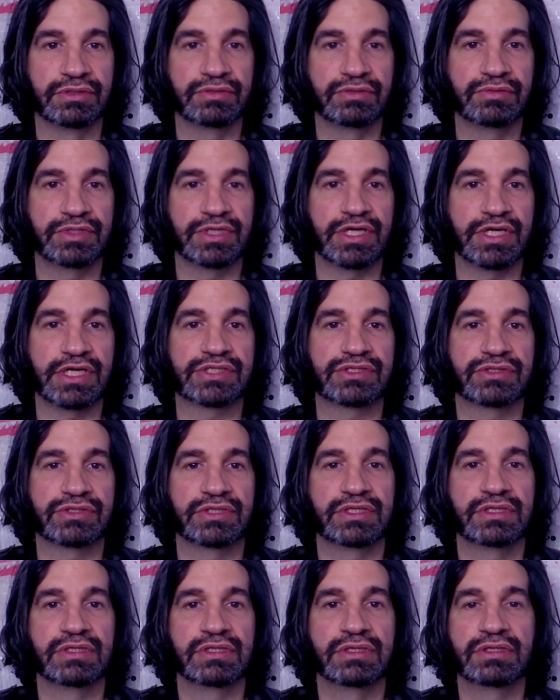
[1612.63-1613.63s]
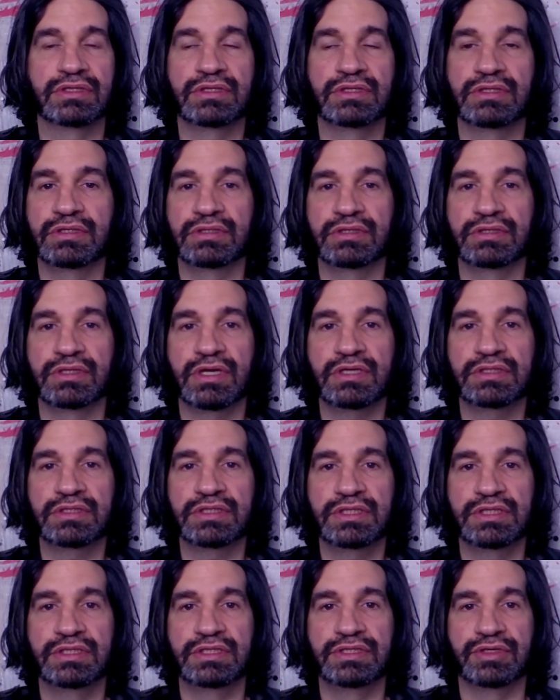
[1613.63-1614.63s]
We are actually not
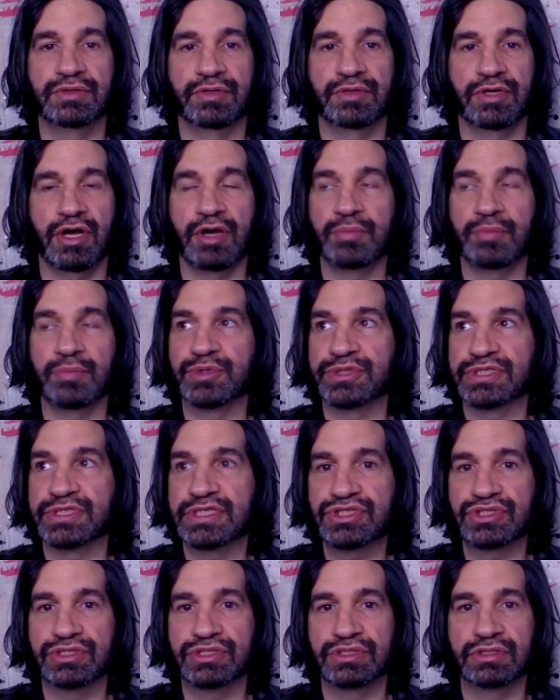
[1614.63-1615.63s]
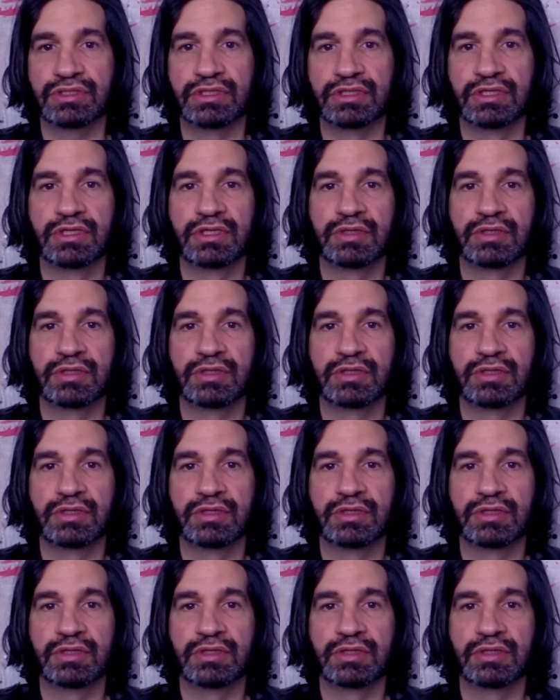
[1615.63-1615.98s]
in opposition,